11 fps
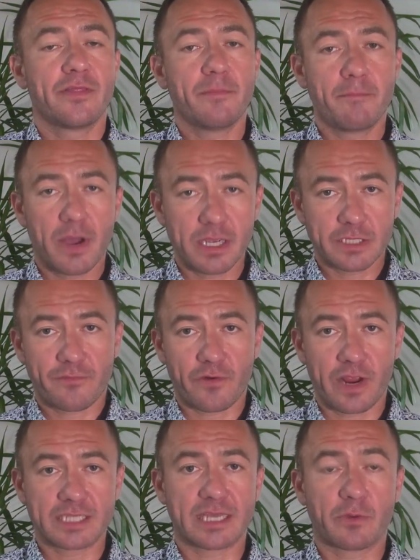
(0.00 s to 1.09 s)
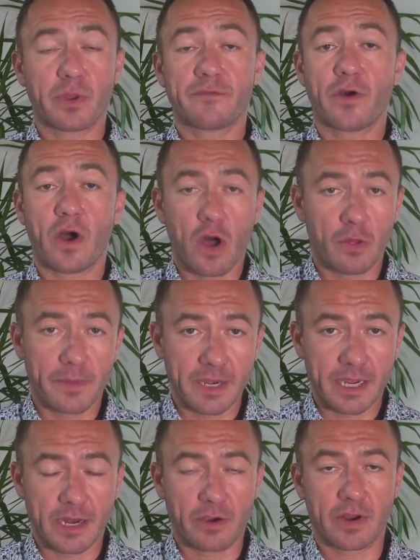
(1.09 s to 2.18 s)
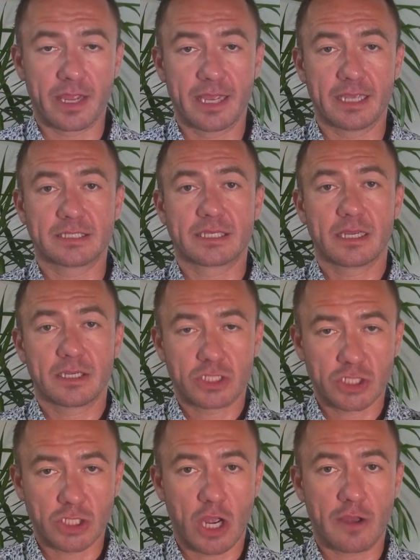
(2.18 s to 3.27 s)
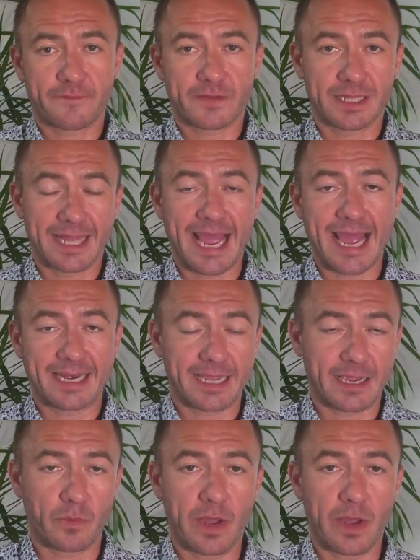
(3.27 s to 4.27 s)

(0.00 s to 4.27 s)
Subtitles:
the buzz phrase that we have all been hearing is soft landing.